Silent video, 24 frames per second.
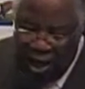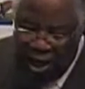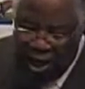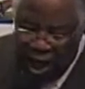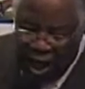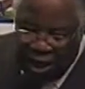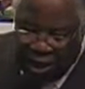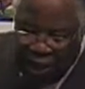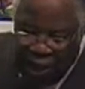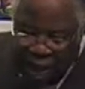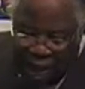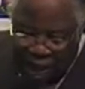
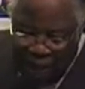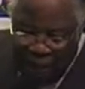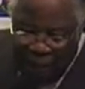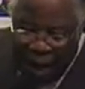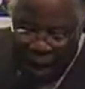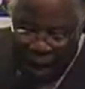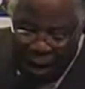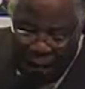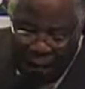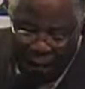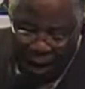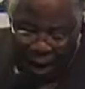Does
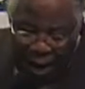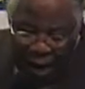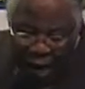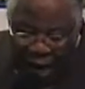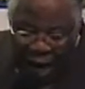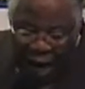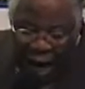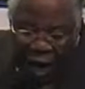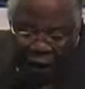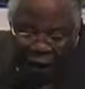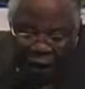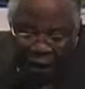anybody
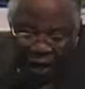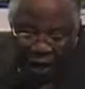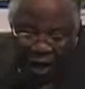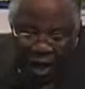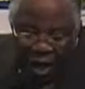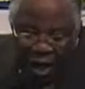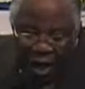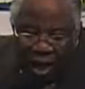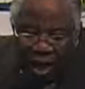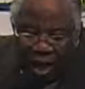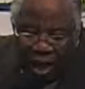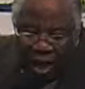
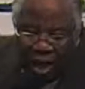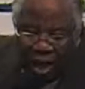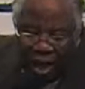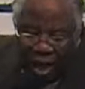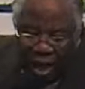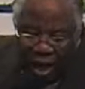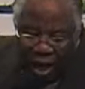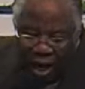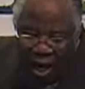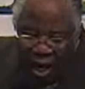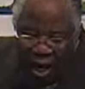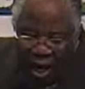believe
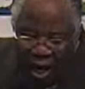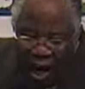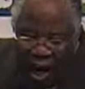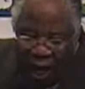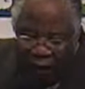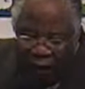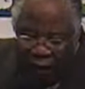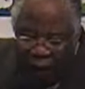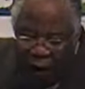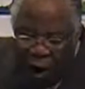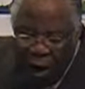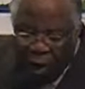
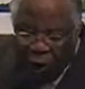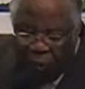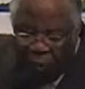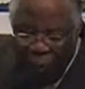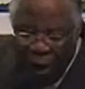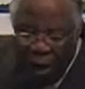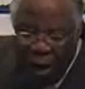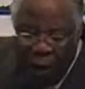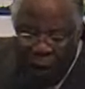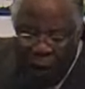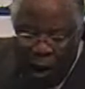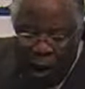in First
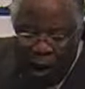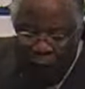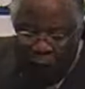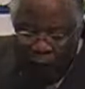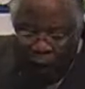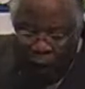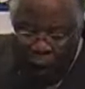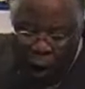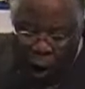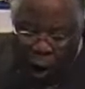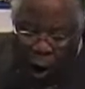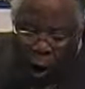Peter one
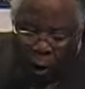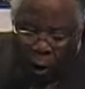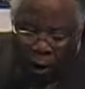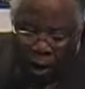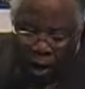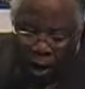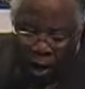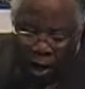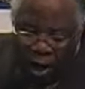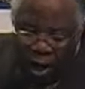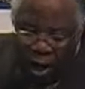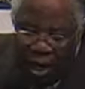
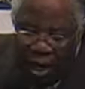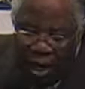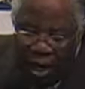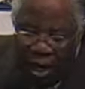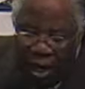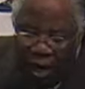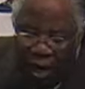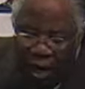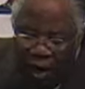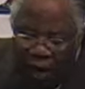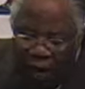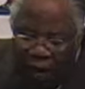four,
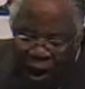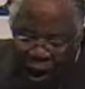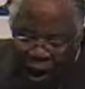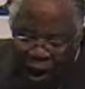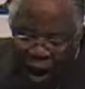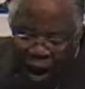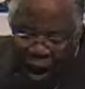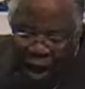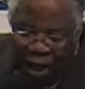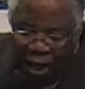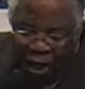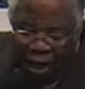there
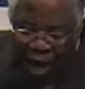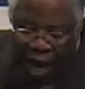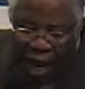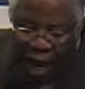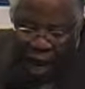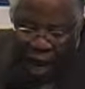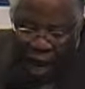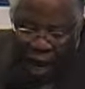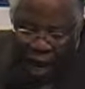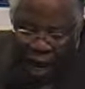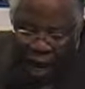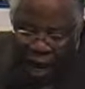is
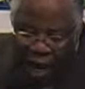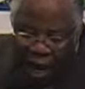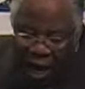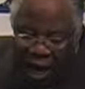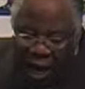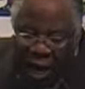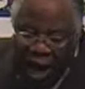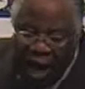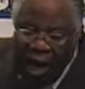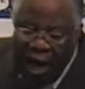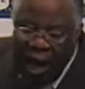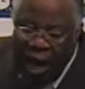
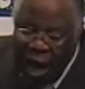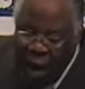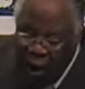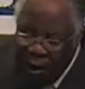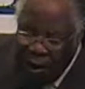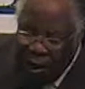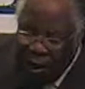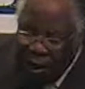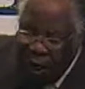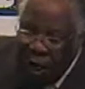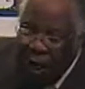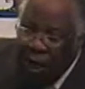an
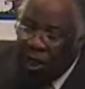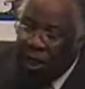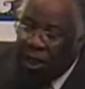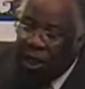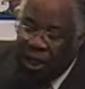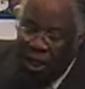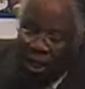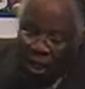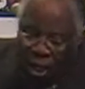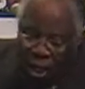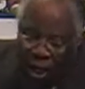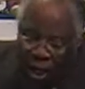
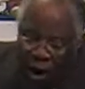inheritance